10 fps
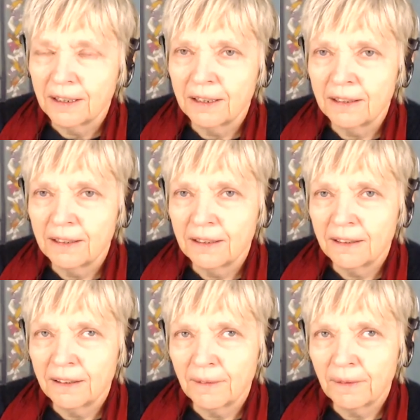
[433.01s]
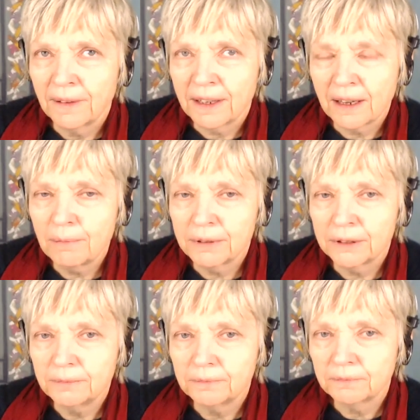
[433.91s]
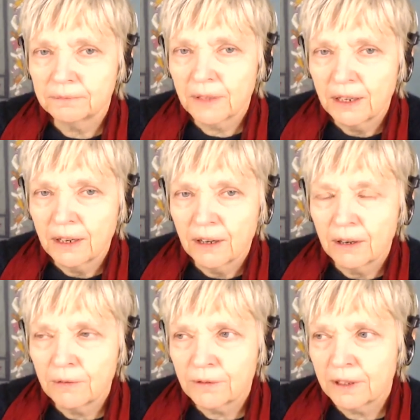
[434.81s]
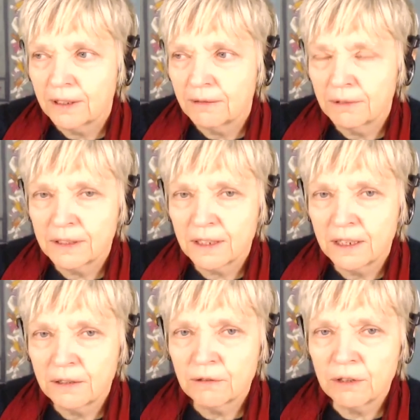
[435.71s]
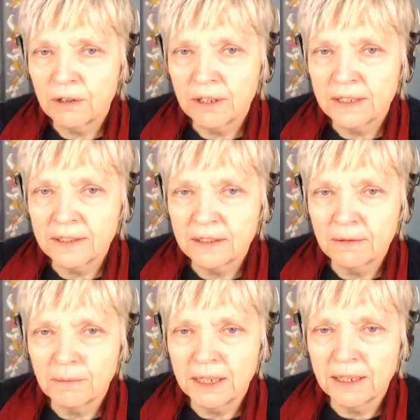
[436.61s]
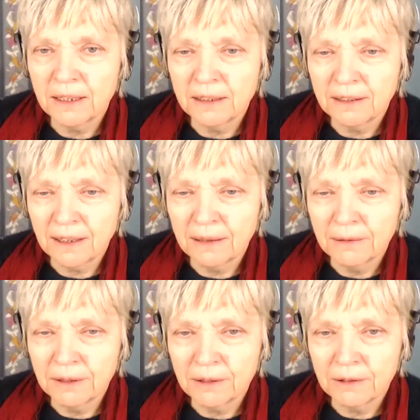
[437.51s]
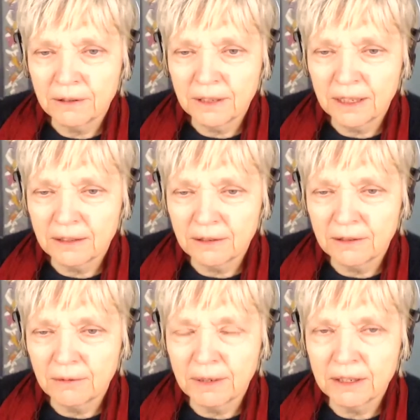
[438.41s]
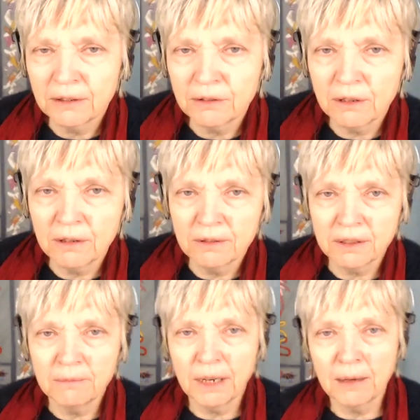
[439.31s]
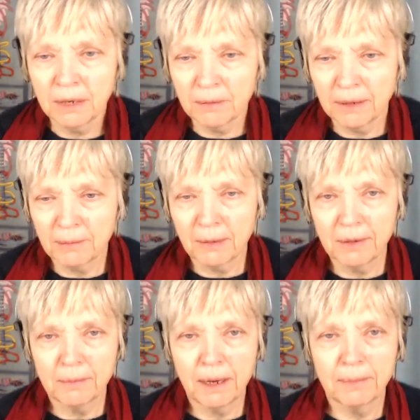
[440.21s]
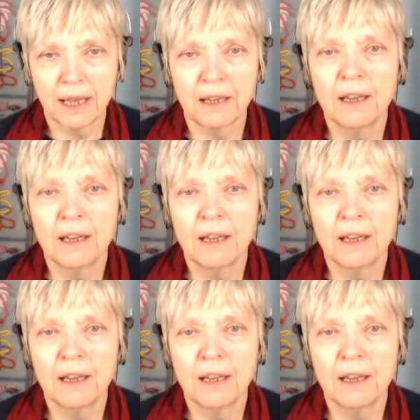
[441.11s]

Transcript: In a couple, often we say, you don't listen to me, and I want to connect to you, but you don't, and blah, blah, blah, blah, blah, blah, blah.